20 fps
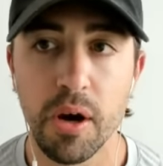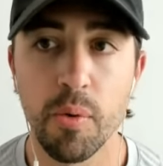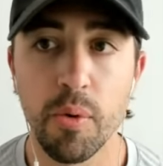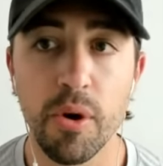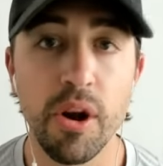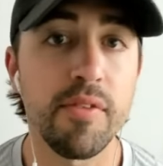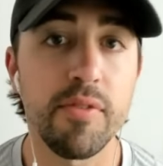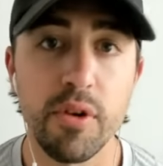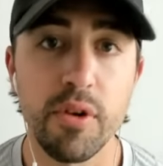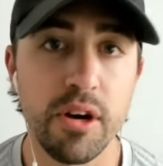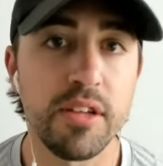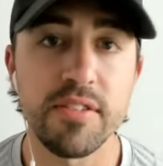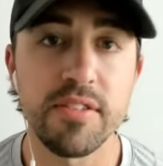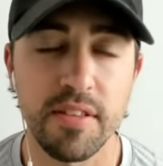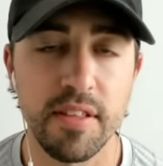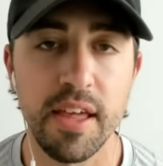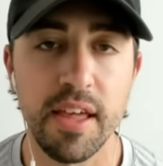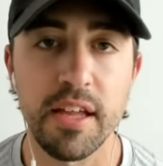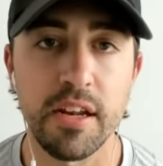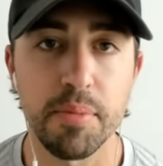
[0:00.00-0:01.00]
whatever it is
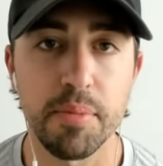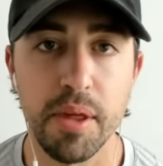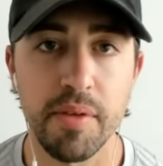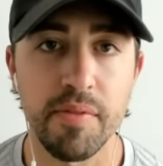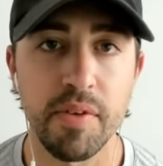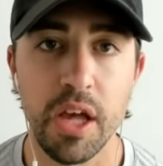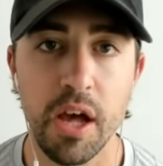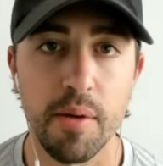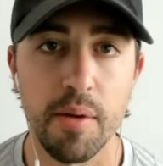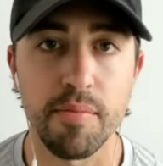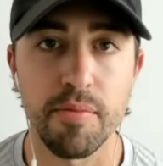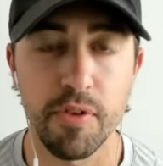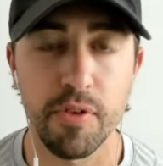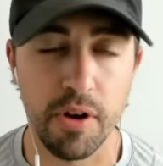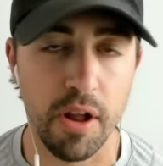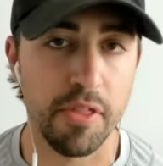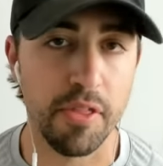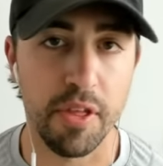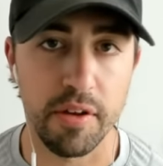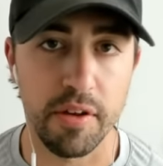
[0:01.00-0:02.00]
that they end up giving up for
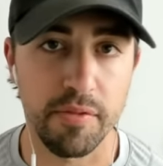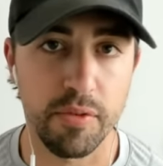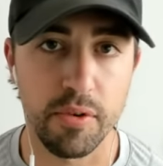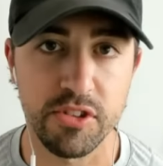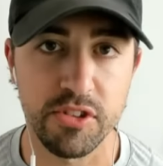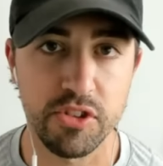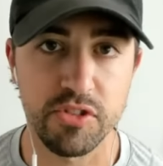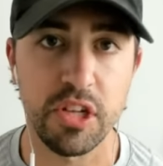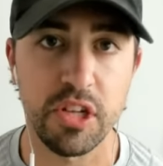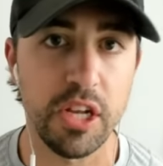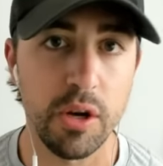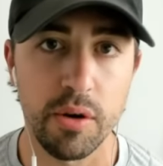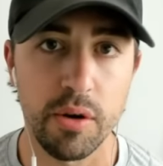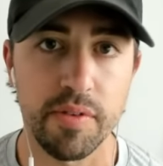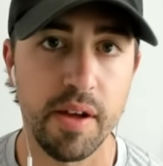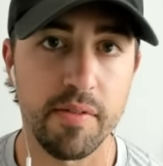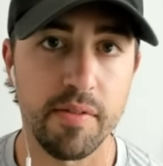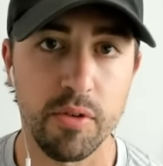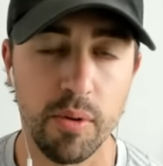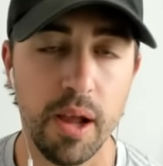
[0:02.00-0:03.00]
nothing for just a year
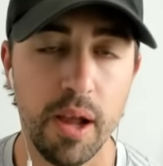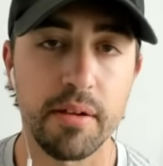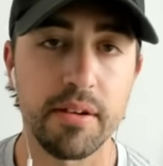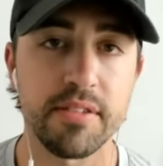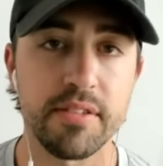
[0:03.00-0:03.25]
of Kevin Durant,